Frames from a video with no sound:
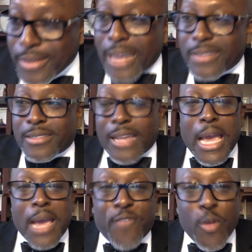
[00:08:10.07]
That's the
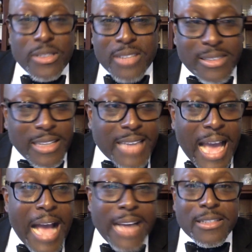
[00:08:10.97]
same foolishness as
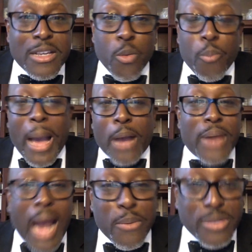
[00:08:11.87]
guys back
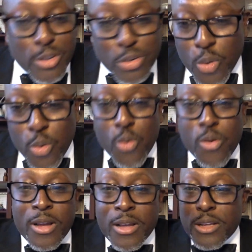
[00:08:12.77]
when I was in
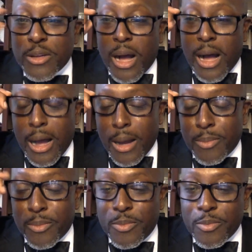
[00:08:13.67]
school,
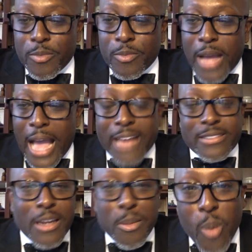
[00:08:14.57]
um,
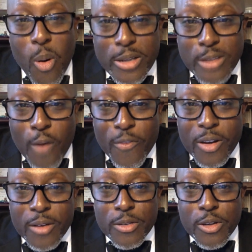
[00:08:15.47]
hassling boys off of